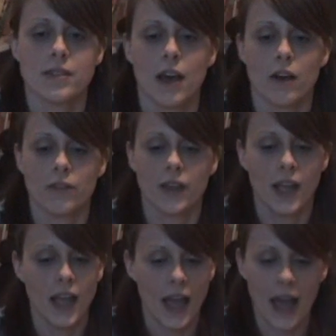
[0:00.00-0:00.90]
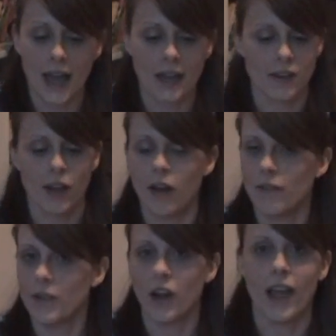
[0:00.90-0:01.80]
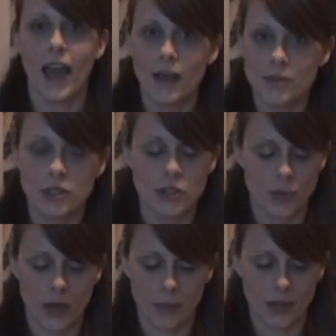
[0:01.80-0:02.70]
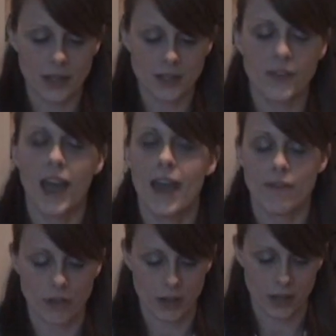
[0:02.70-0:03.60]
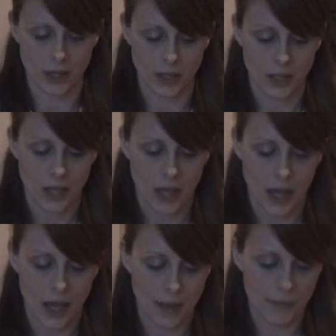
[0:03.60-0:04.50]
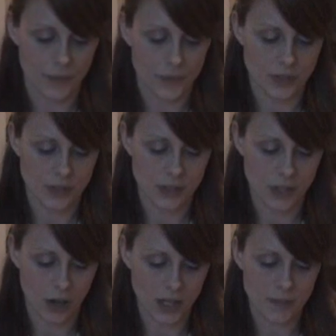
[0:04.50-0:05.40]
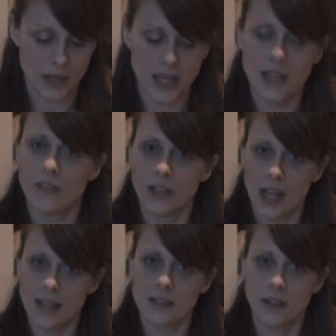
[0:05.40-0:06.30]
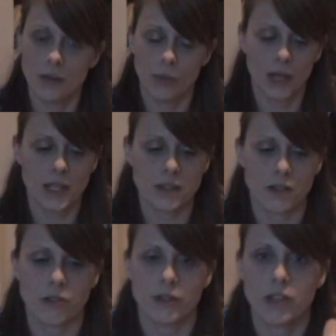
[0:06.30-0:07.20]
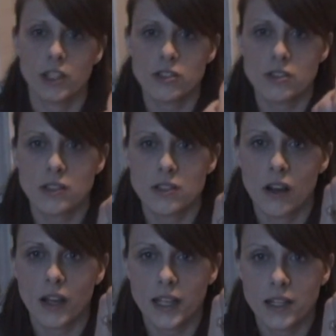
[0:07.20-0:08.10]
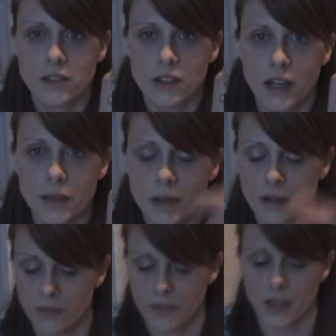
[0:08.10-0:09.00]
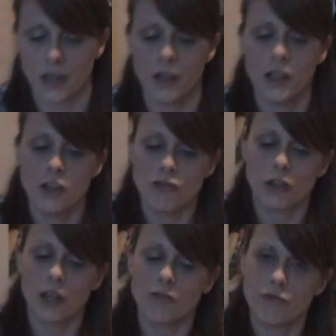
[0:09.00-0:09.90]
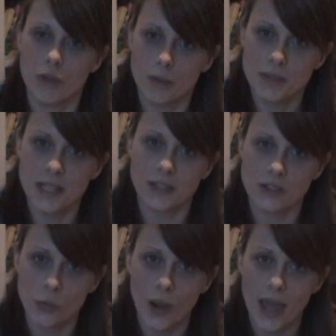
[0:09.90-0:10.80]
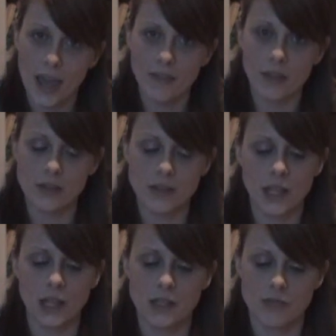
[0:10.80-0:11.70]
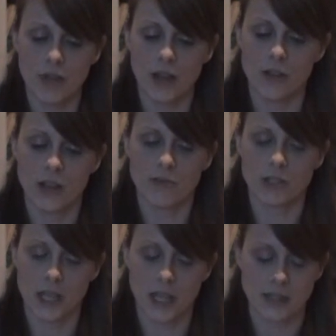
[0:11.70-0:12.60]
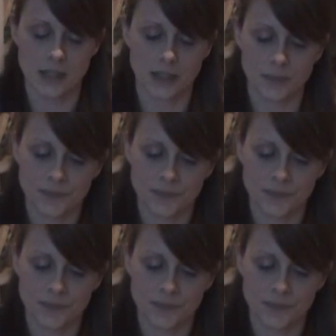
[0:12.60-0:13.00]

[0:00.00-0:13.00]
salve, and I absolutely swear by this for everything. Just a tiny bit, even less than the Weleda cream, really just a tiny bit on the finger, again rubbed in to wherever the skin is red or irritated,